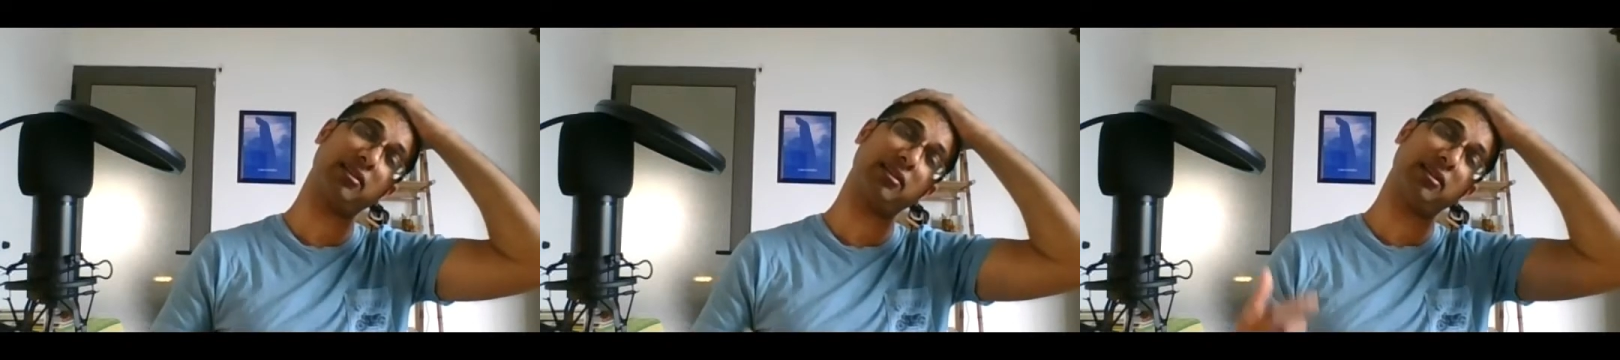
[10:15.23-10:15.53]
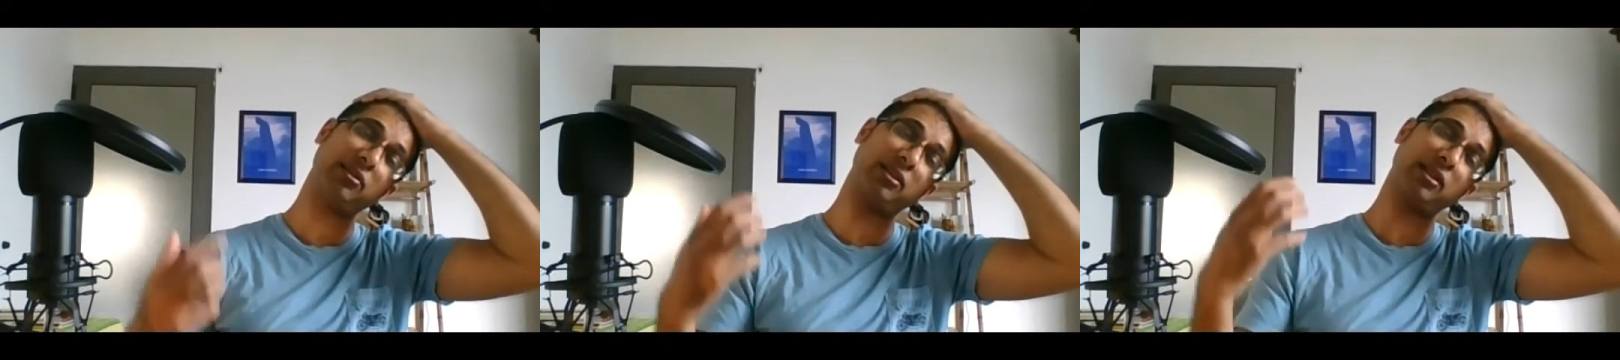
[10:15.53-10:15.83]

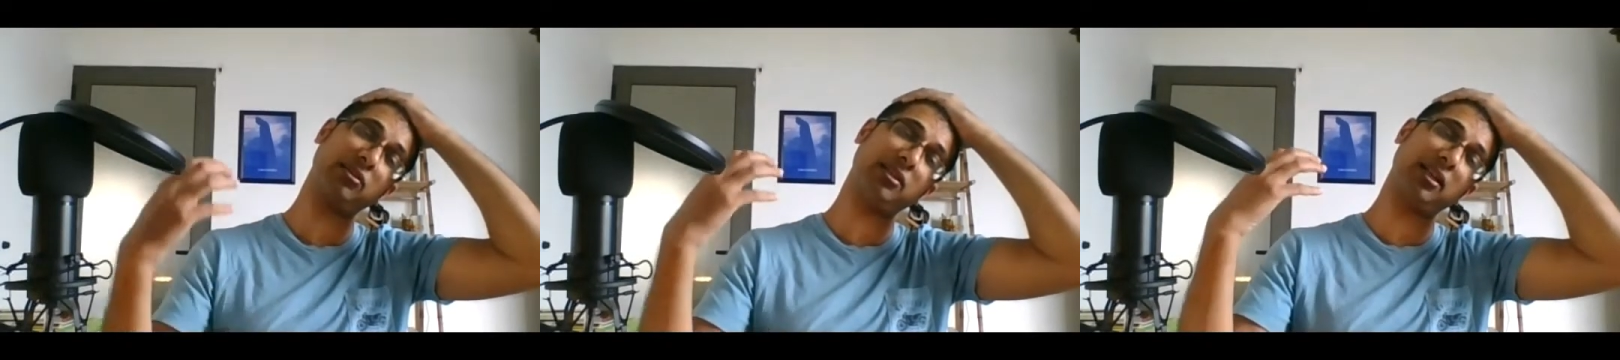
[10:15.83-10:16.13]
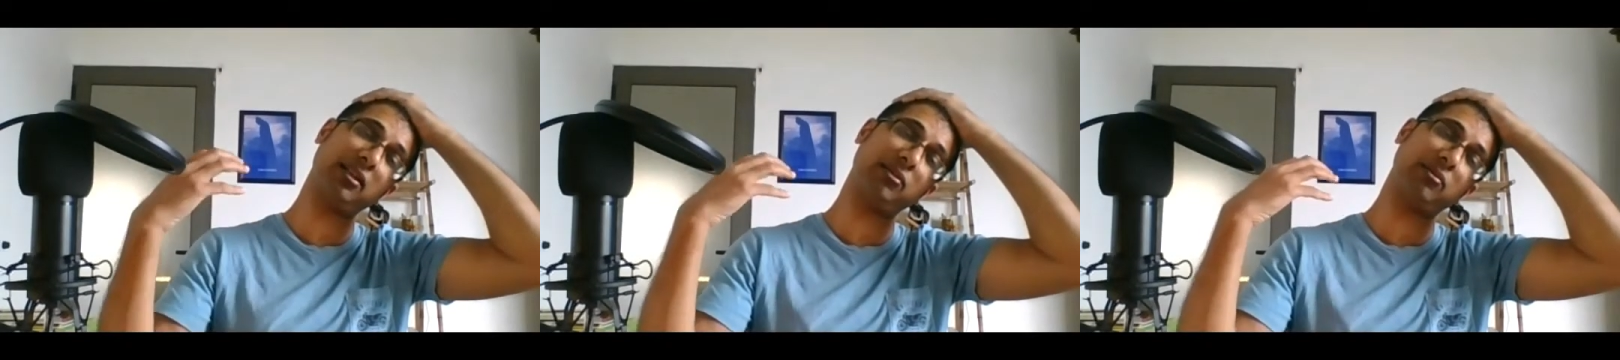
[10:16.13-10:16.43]
You're going to
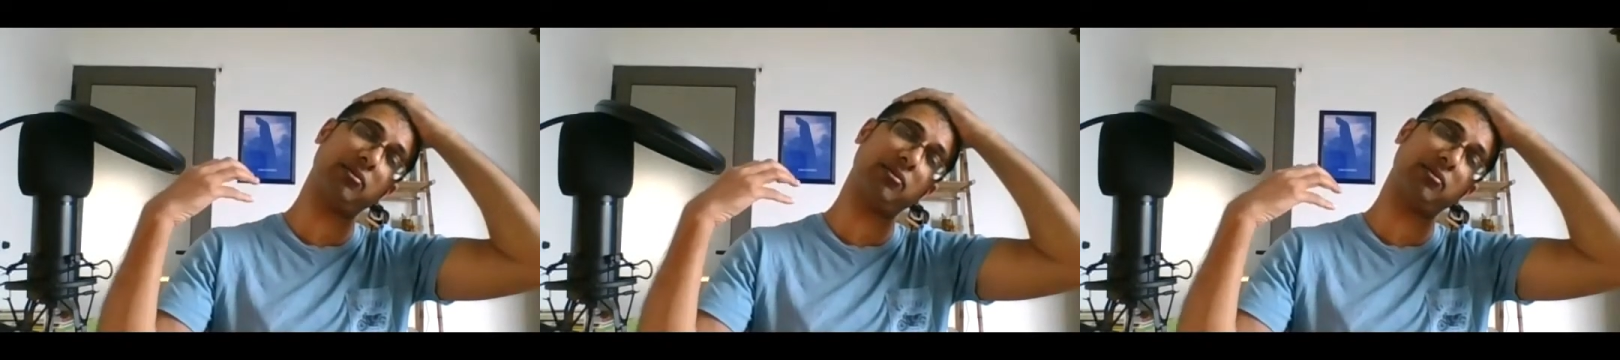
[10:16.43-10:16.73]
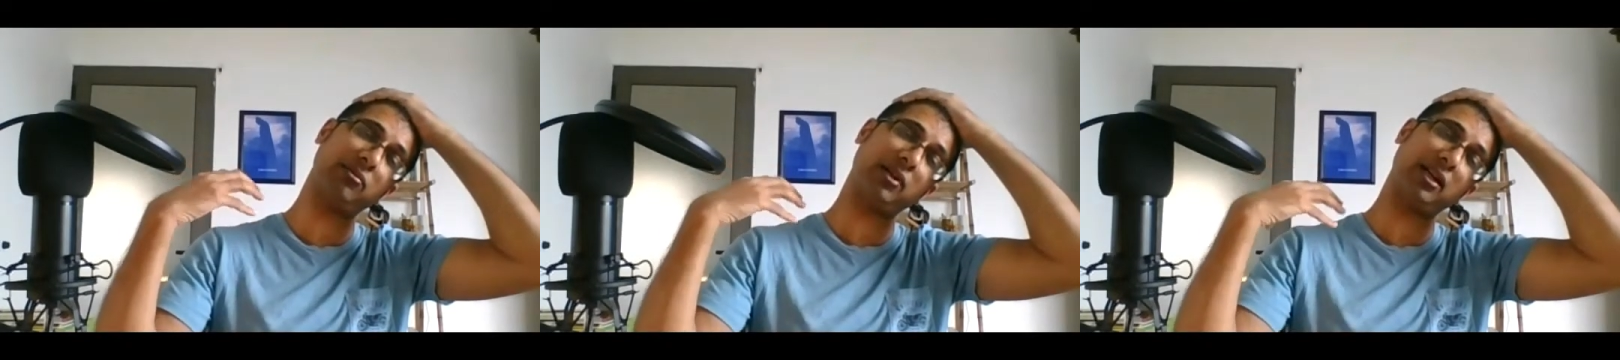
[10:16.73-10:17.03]
take
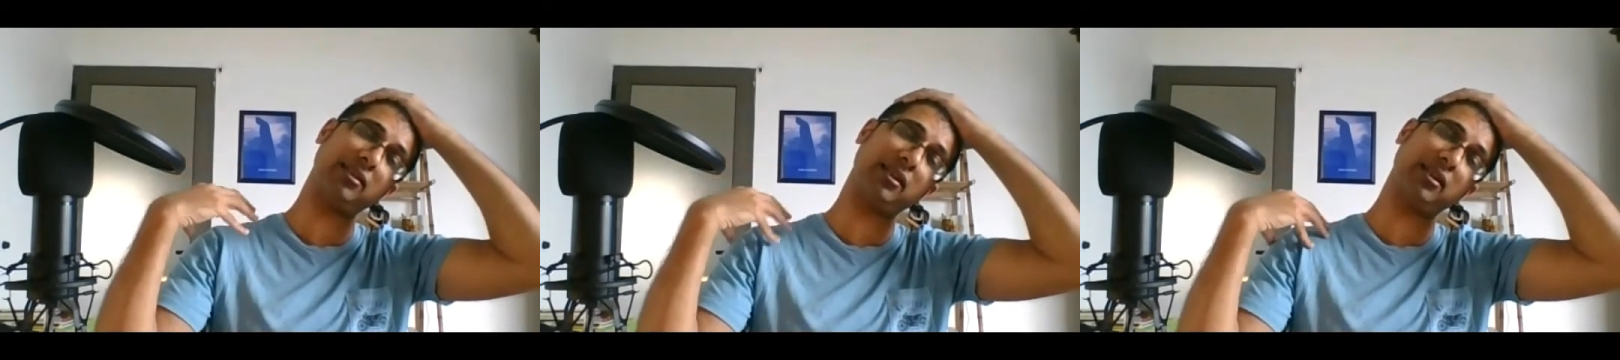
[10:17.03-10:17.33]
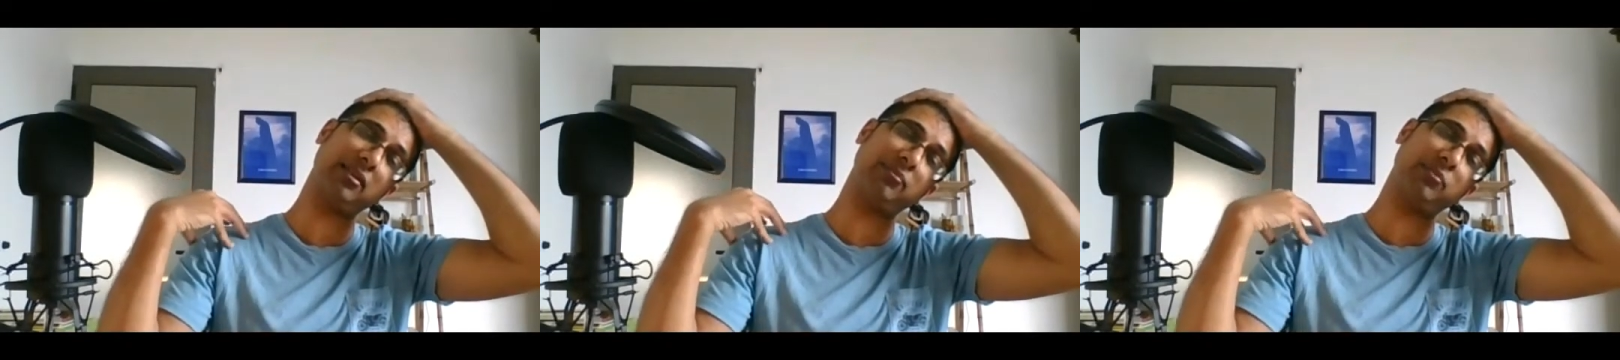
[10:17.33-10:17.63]
your right
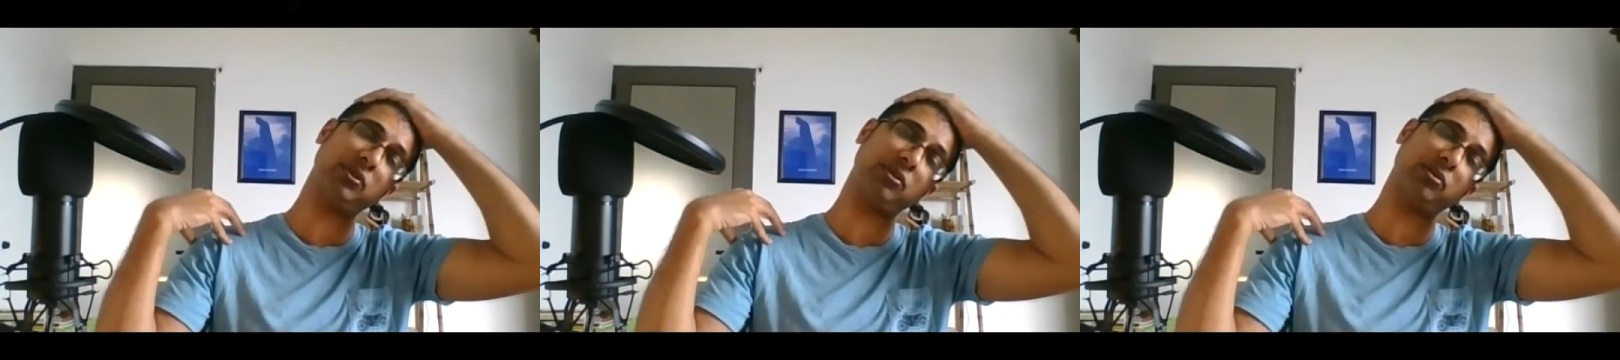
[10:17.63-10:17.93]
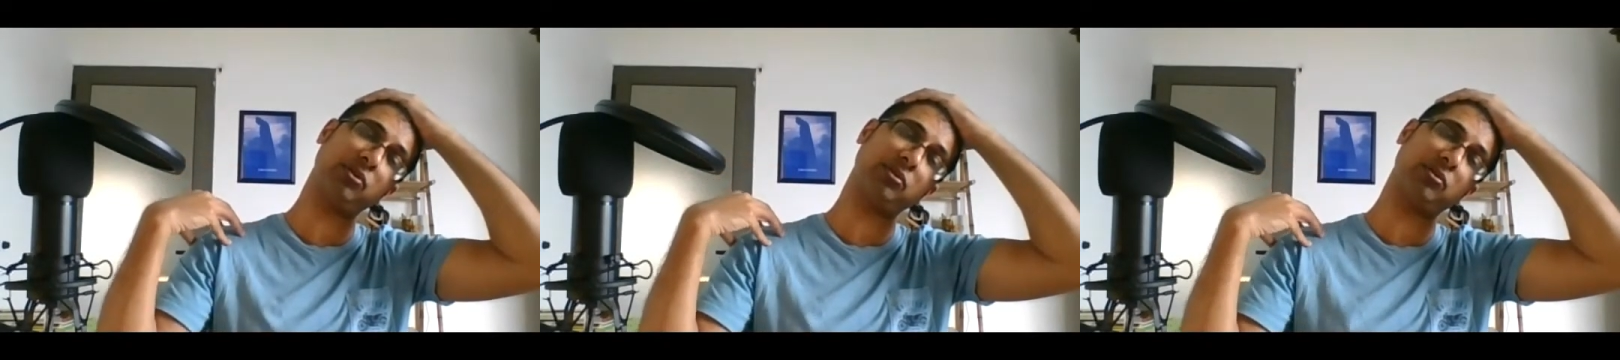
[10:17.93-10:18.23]
hand, put on
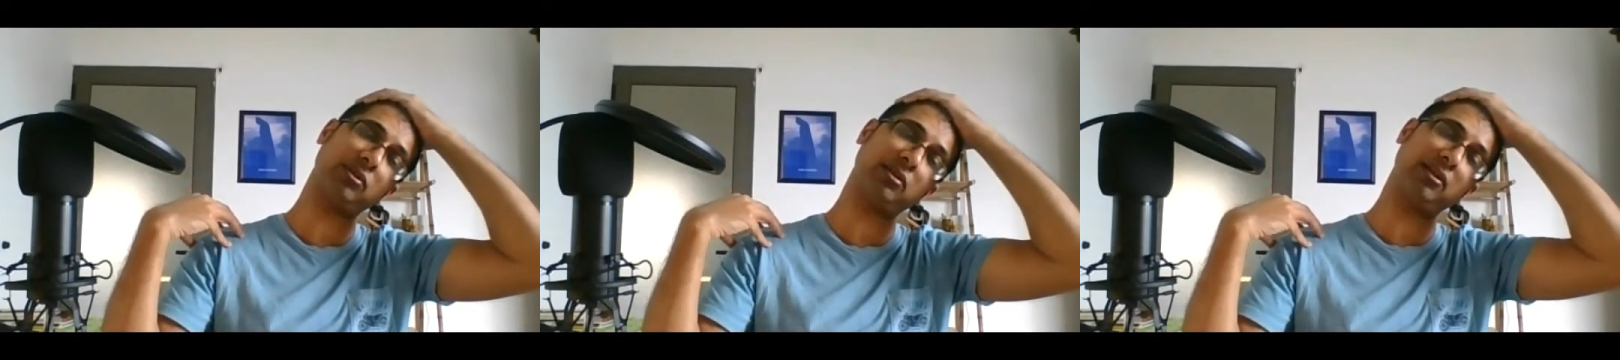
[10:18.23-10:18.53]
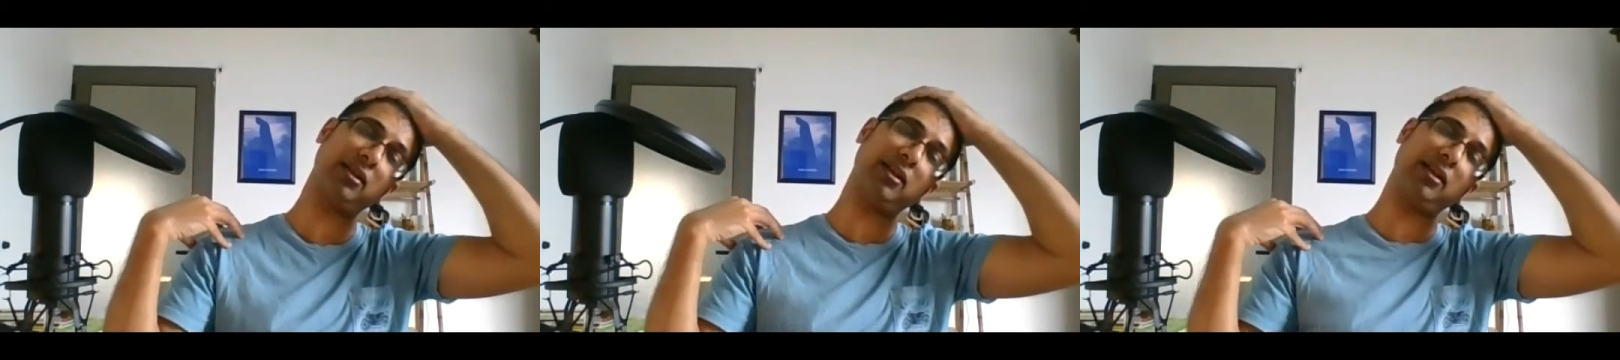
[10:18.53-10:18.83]
your shoulder,
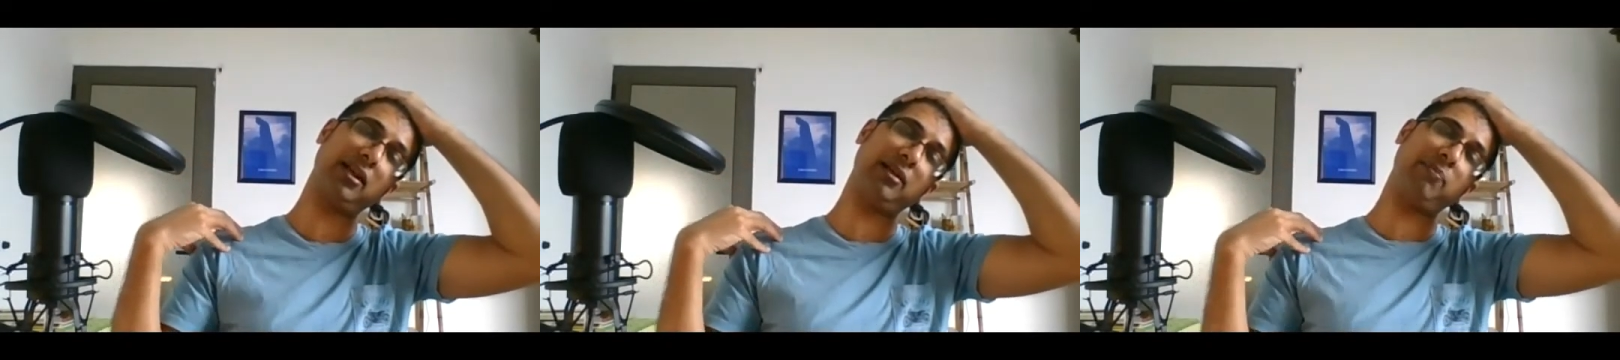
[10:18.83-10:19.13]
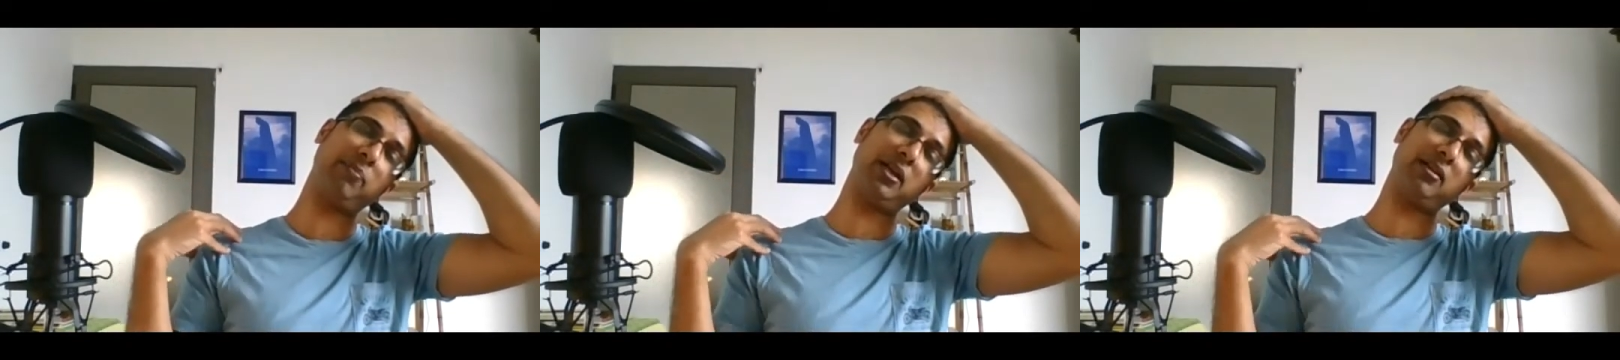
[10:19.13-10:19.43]

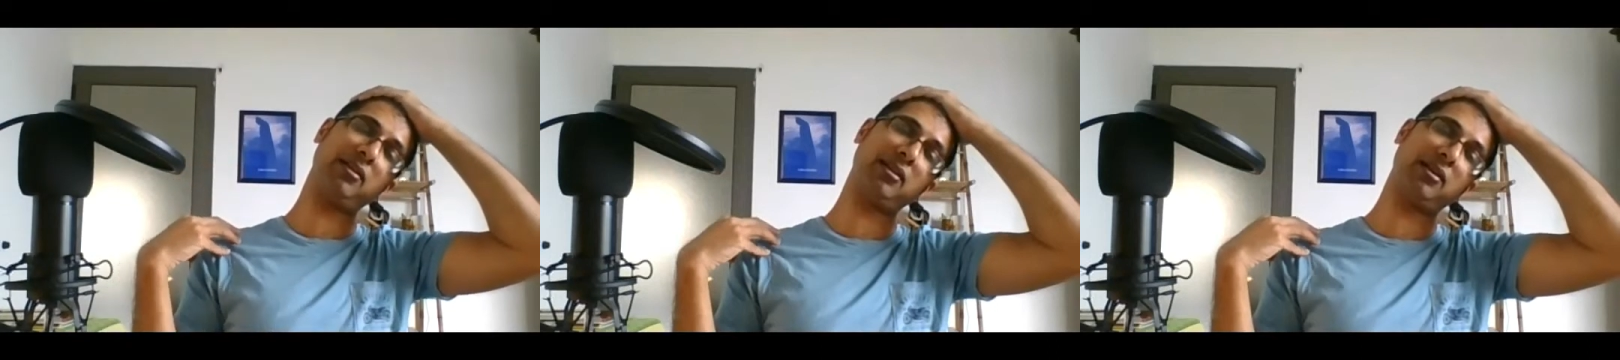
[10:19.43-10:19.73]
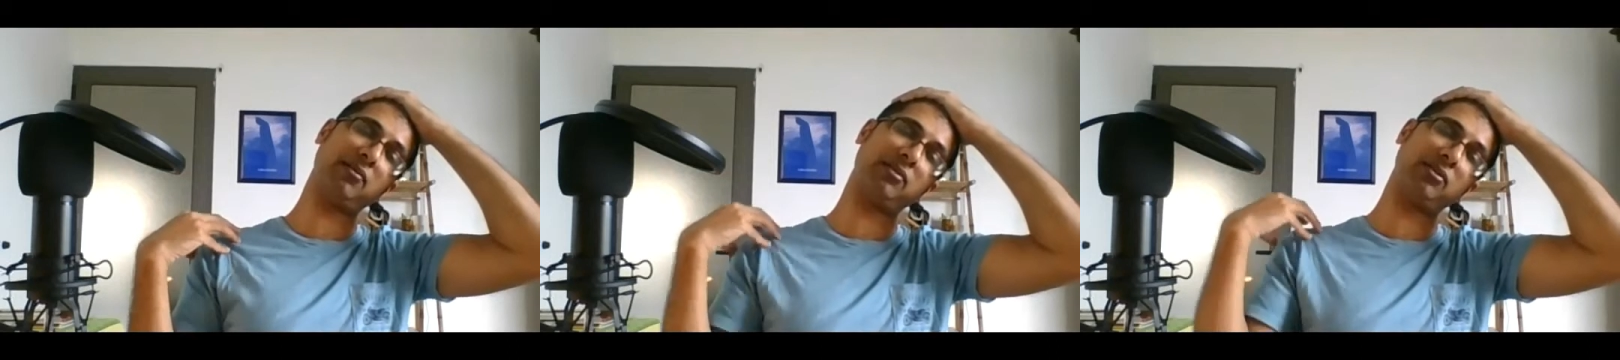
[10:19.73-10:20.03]
and bend
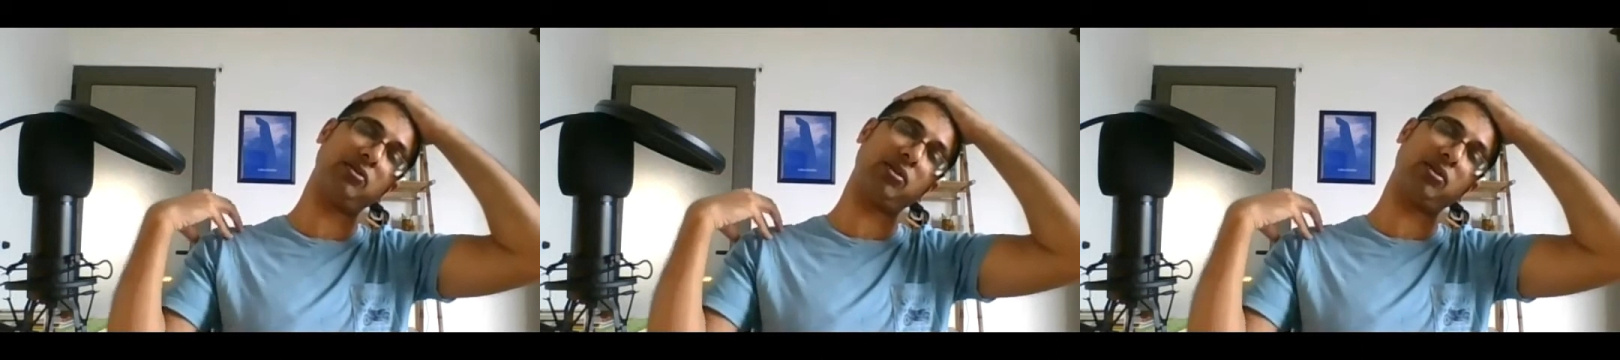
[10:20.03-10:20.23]
down.